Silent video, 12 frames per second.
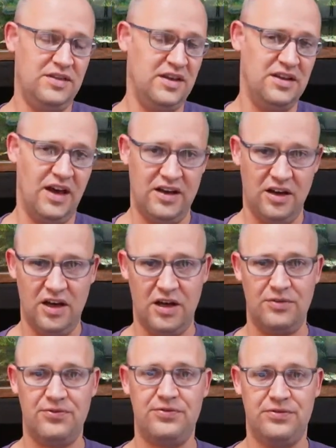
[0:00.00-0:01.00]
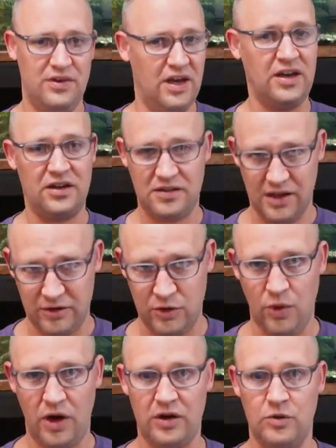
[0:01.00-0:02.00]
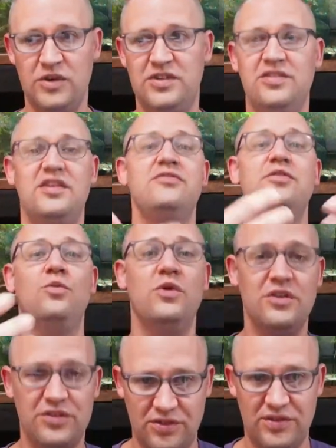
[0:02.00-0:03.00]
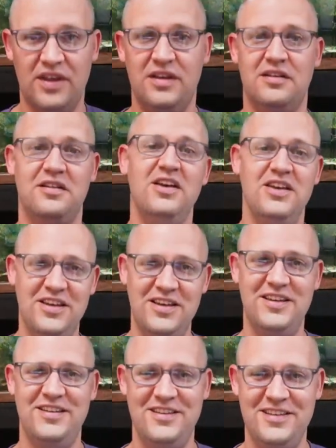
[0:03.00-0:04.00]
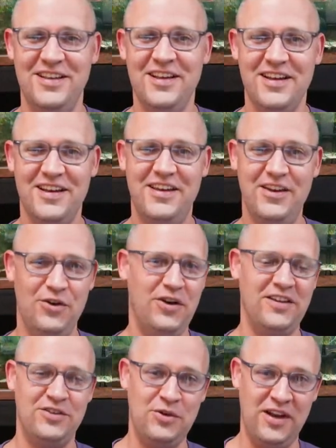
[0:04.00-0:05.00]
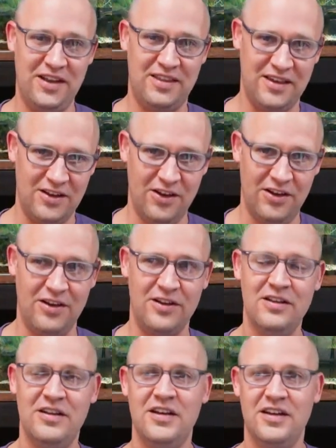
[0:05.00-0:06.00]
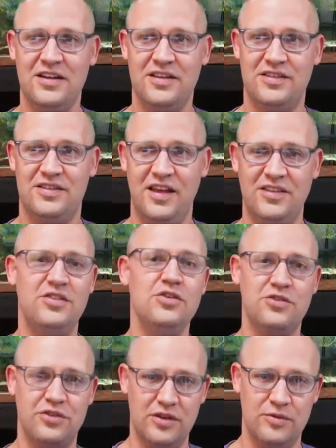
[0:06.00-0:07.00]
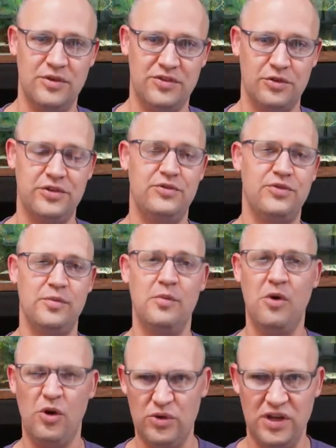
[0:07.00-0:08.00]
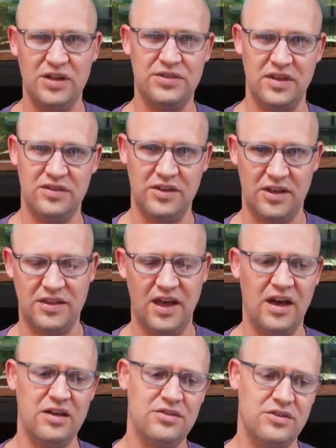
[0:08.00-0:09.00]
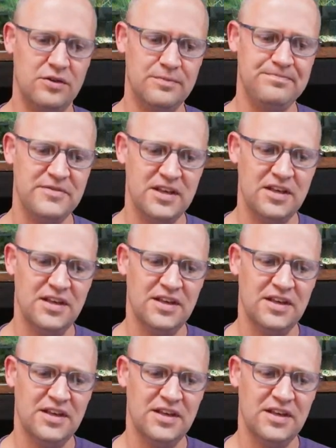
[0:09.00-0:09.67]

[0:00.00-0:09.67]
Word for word: and they died off, I got cloudy water, which is even worse than you know, not doing anything at all, because that's usually resulting from ammonia and things like that. So